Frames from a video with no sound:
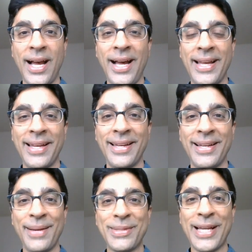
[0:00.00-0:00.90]
Hi,
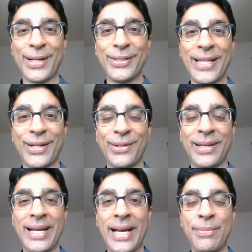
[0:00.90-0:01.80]
I'm Sagar
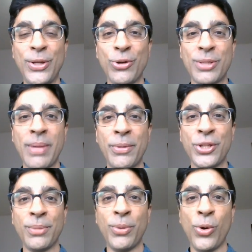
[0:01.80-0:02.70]
Deo. I'm the newest
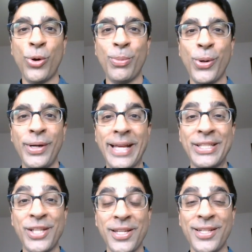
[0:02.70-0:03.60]
member to the BoHo
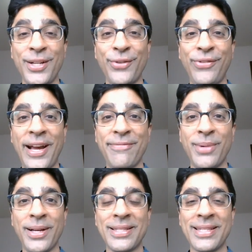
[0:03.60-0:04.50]
board at just under
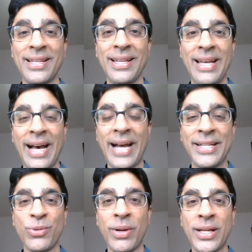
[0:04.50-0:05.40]
5 months.
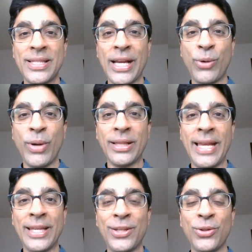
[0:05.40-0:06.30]
I just wanted to say a
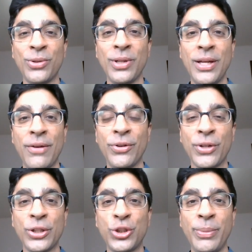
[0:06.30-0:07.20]
quick thank you
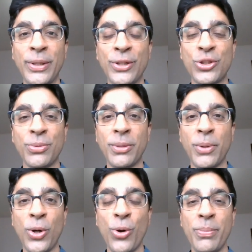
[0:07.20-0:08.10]
for contributing to
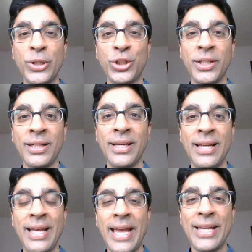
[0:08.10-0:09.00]
the BoHo
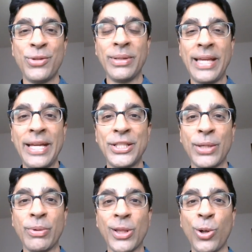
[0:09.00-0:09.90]
mission and to
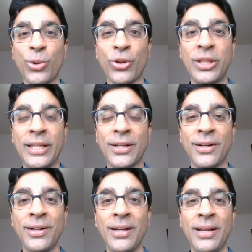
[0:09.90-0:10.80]
engaging with local
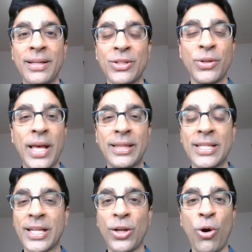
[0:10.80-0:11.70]
theater so
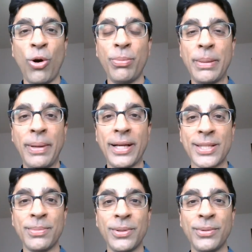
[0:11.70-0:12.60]
that this can all be
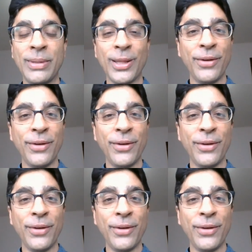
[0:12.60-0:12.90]
possible.